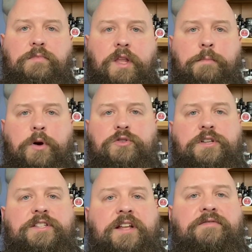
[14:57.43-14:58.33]
Mostly
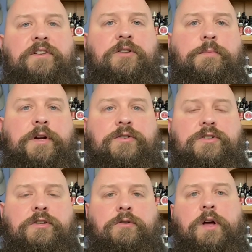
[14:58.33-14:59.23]
it's that feel and beard.
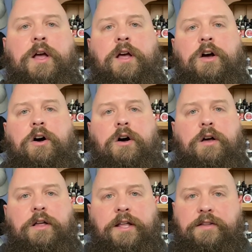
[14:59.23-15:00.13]
So
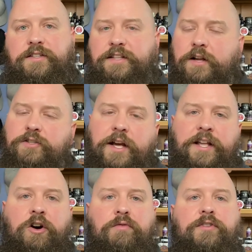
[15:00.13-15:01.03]
it, it sounds like,
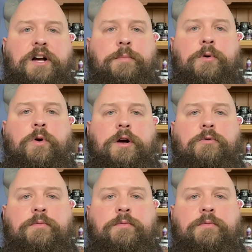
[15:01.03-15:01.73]
and hopefully I'll be working with